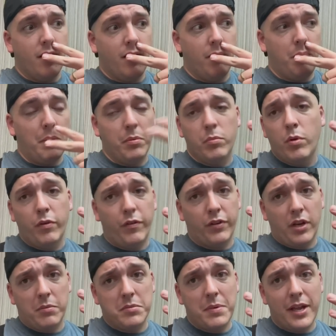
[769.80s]
People Mover if it
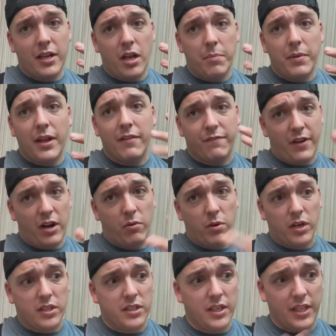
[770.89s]
comes back up, and
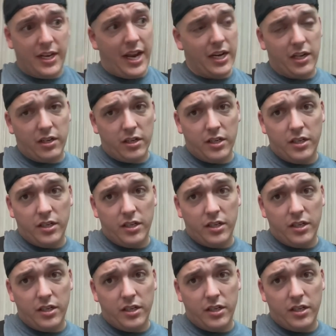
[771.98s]
fireworks, and then out of here.